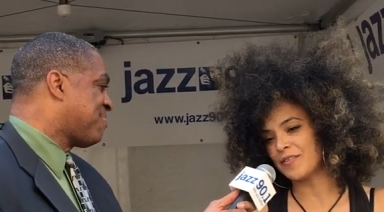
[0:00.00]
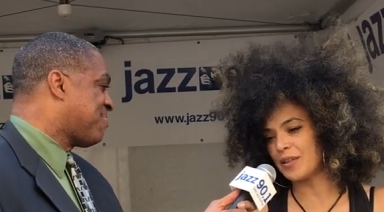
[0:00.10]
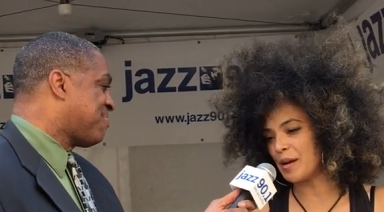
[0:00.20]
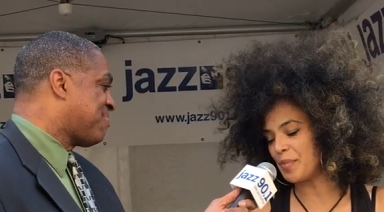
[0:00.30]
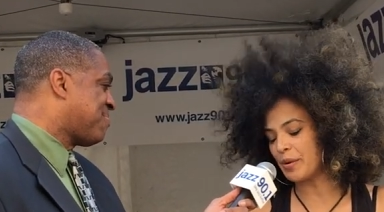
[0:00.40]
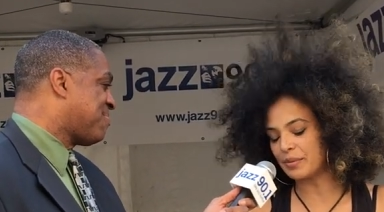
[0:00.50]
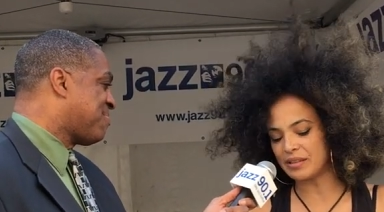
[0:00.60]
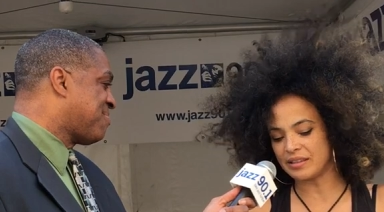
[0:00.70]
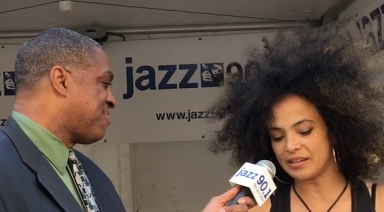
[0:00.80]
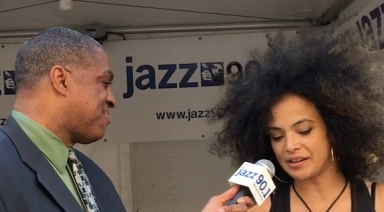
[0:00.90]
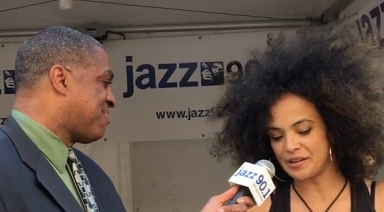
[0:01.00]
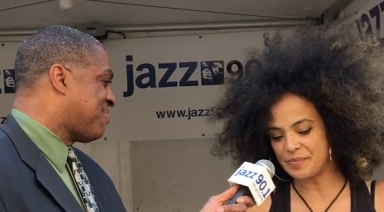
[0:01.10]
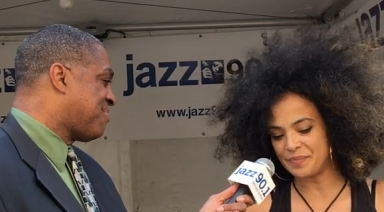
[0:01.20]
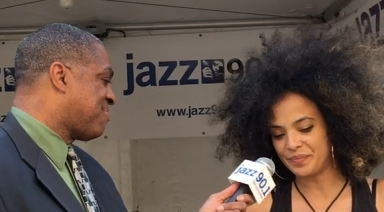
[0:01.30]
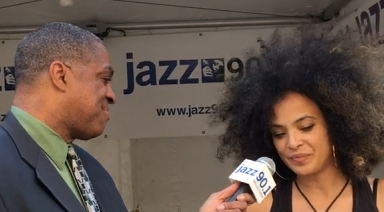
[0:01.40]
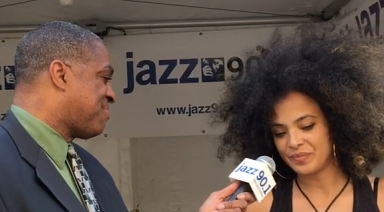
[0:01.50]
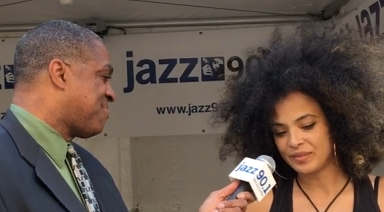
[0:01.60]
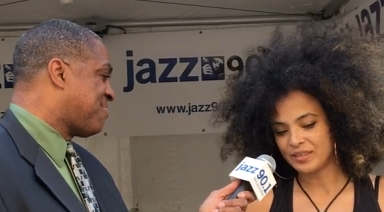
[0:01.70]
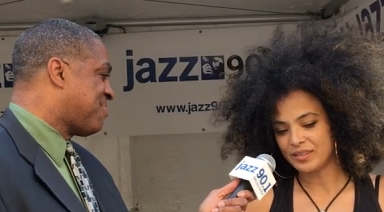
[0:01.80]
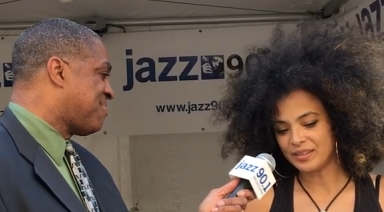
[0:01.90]
Speaker 1: After that, probably the, um,
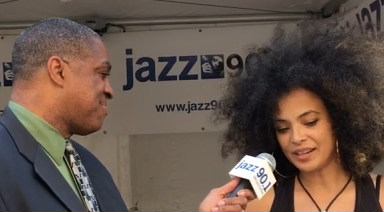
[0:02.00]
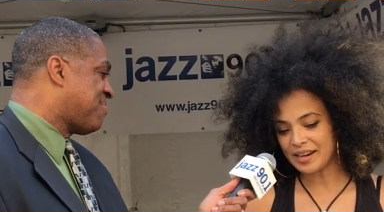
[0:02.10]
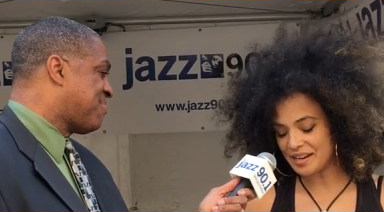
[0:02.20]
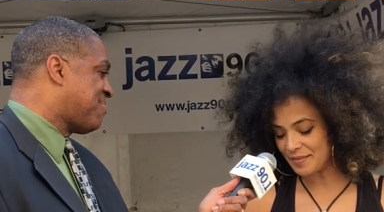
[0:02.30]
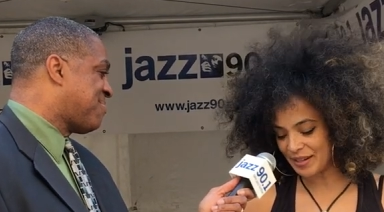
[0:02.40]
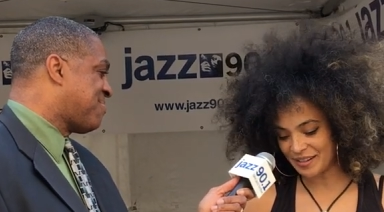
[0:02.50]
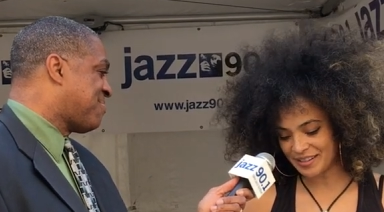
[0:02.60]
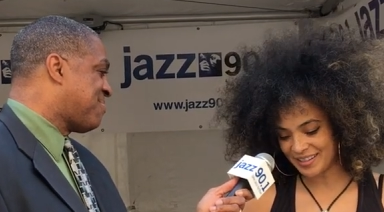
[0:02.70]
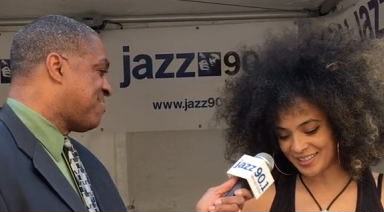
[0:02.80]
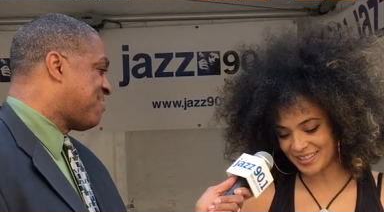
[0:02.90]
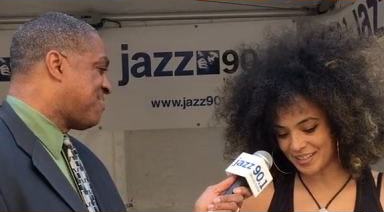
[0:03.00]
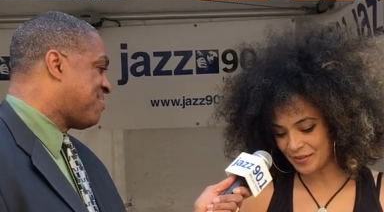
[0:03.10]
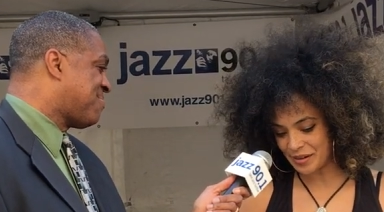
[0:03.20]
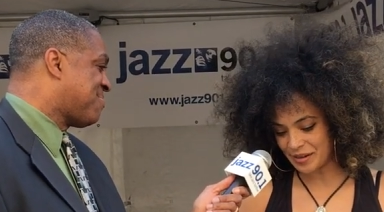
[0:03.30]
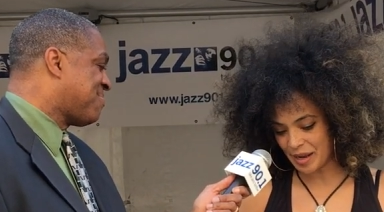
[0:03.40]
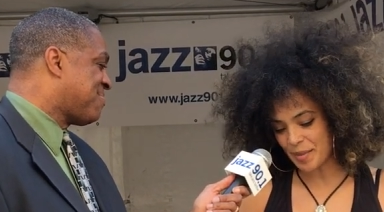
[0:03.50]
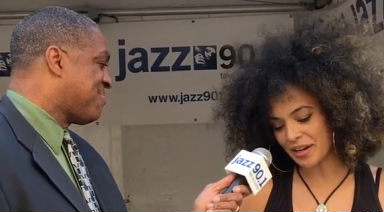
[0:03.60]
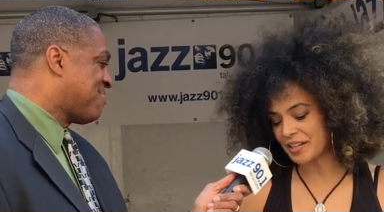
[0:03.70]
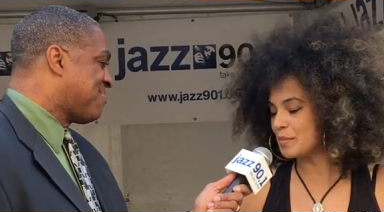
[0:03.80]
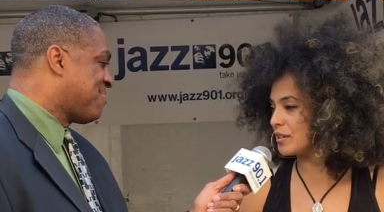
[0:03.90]
dang, man, that's a tough one. I
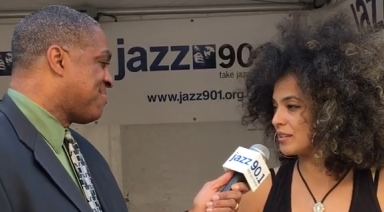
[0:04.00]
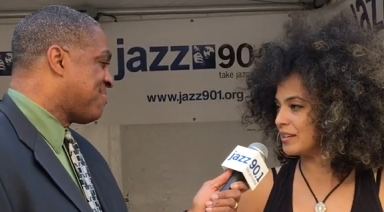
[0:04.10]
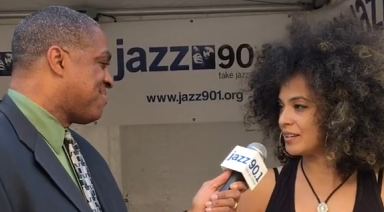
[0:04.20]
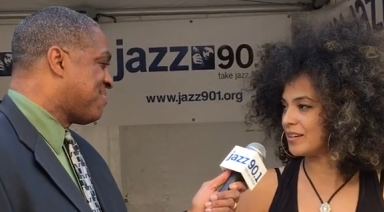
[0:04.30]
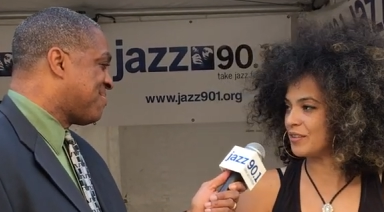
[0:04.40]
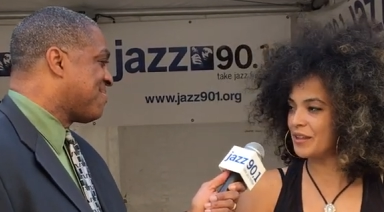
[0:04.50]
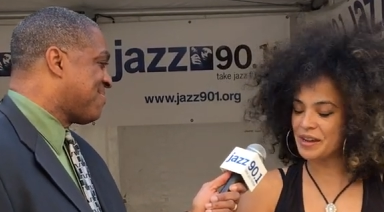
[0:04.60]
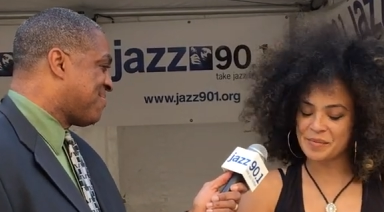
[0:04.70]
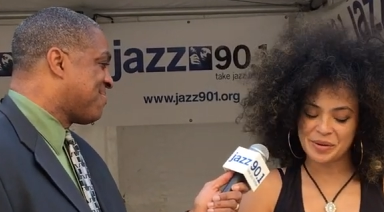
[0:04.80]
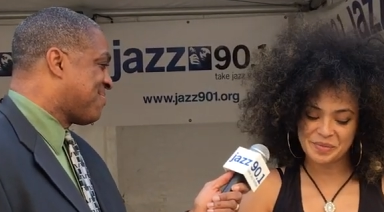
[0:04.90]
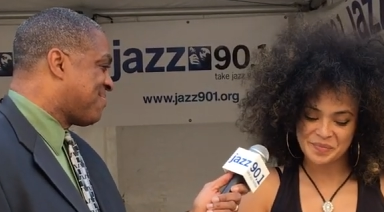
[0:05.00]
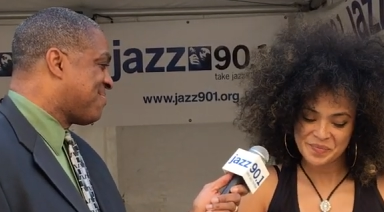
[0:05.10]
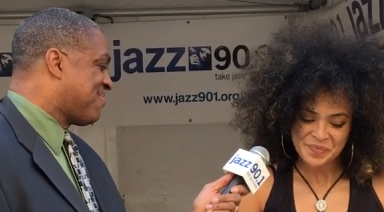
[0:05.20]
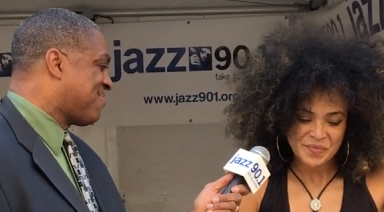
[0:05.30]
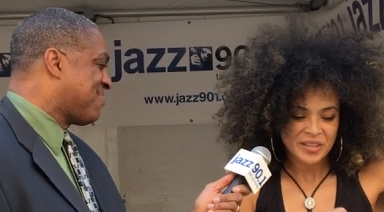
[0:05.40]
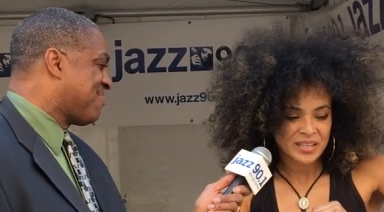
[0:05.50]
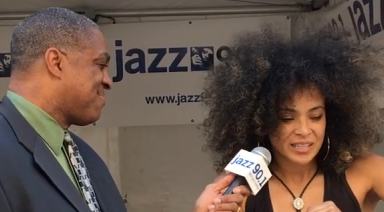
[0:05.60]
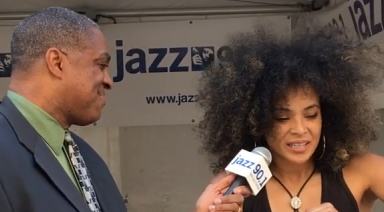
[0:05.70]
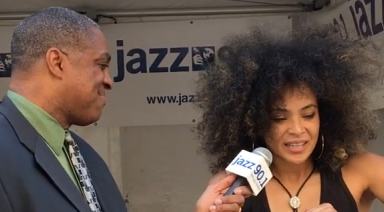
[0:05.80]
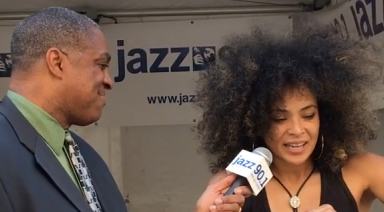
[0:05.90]
might like the Mustang after that, but
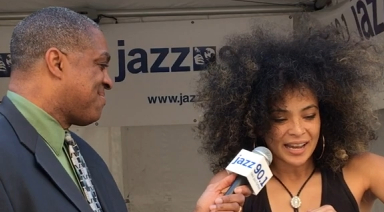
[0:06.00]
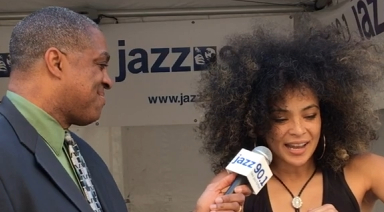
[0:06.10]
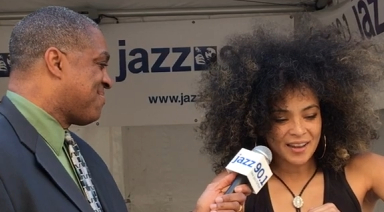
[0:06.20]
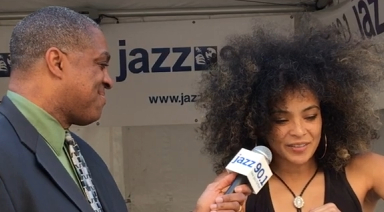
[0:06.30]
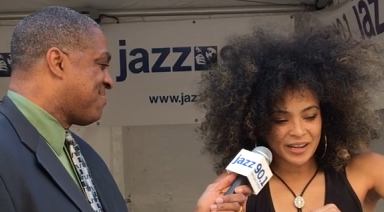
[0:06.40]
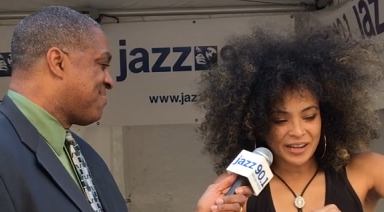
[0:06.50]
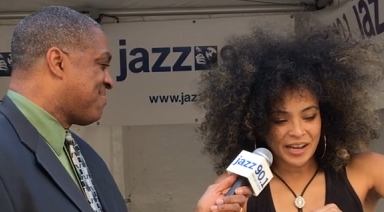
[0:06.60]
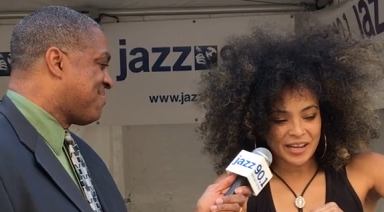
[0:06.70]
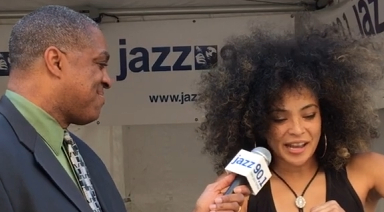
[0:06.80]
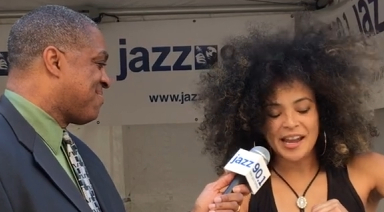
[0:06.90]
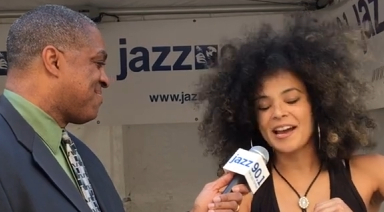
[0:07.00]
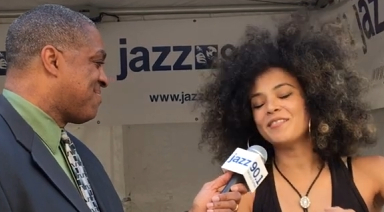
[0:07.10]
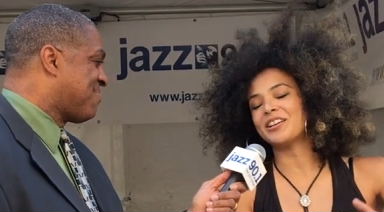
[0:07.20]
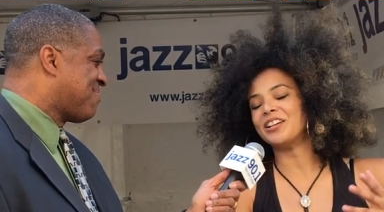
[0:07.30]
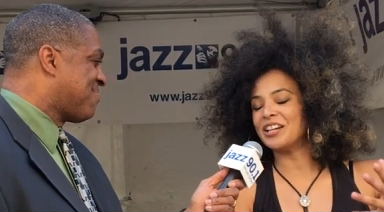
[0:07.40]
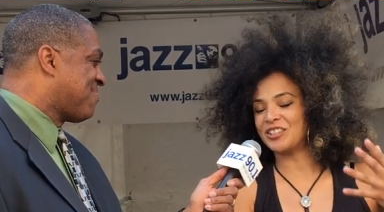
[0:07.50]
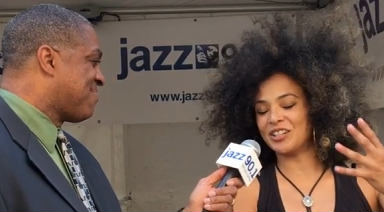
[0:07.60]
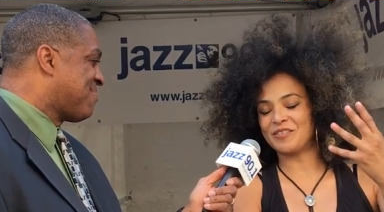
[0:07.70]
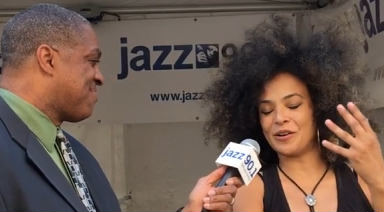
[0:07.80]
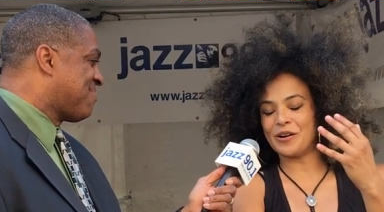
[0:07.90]
I have a uh, I have a
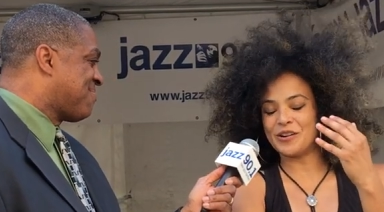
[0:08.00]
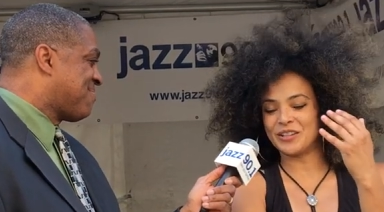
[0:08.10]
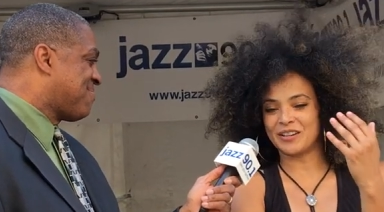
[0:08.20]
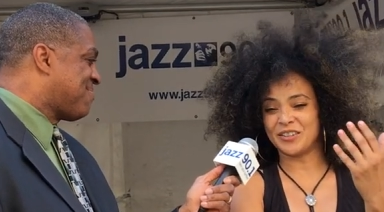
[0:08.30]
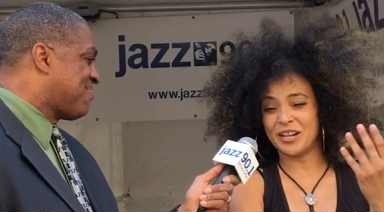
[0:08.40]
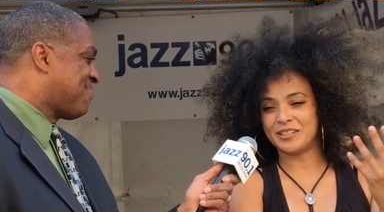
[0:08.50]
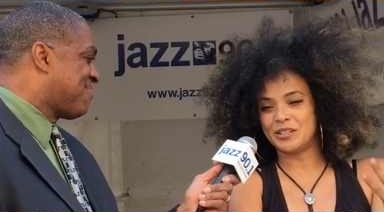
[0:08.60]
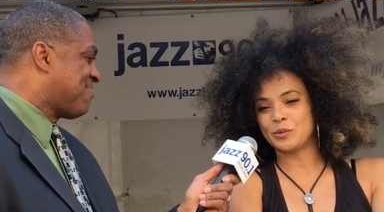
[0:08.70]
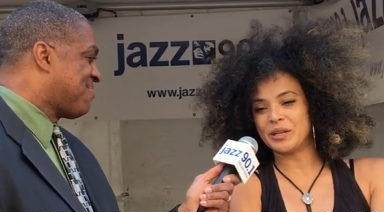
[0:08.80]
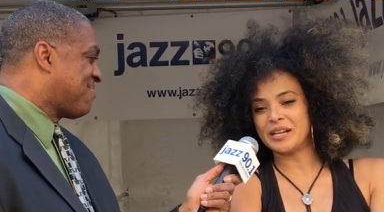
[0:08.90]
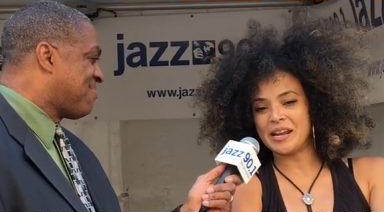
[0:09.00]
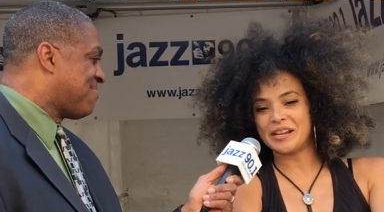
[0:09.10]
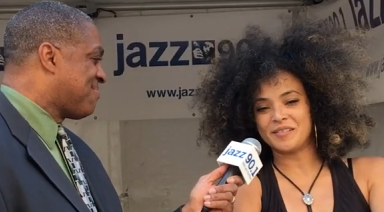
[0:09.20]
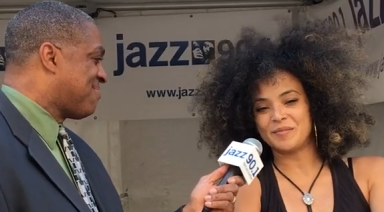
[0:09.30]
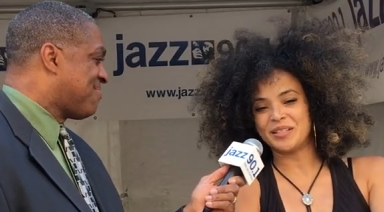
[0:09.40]
collection of cars. Like I have a 1928.